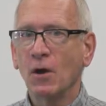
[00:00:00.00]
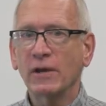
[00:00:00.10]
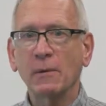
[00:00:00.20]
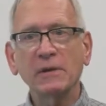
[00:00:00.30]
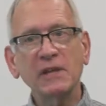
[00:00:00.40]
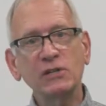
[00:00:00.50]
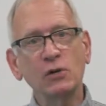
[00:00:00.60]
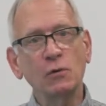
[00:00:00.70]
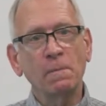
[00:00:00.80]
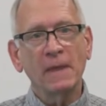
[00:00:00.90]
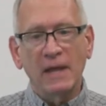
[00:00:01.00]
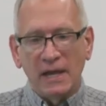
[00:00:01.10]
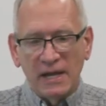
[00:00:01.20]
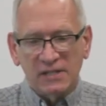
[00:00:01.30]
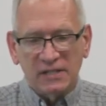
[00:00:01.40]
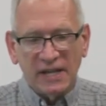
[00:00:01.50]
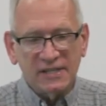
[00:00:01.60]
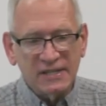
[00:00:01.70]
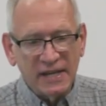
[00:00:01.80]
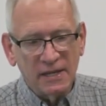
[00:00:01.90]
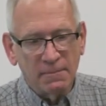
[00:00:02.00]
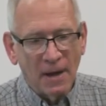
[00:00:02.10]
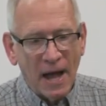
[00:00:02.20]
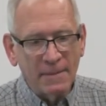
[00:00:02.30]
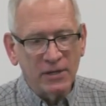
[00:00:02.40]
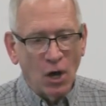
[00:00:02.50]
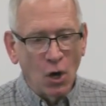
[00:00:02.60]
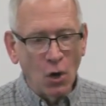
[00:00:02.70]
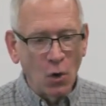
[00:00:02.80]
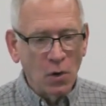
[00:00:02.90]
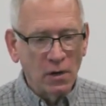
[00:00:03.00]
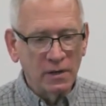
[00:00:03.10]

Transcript: Okay, what they do is let's say that I'm an O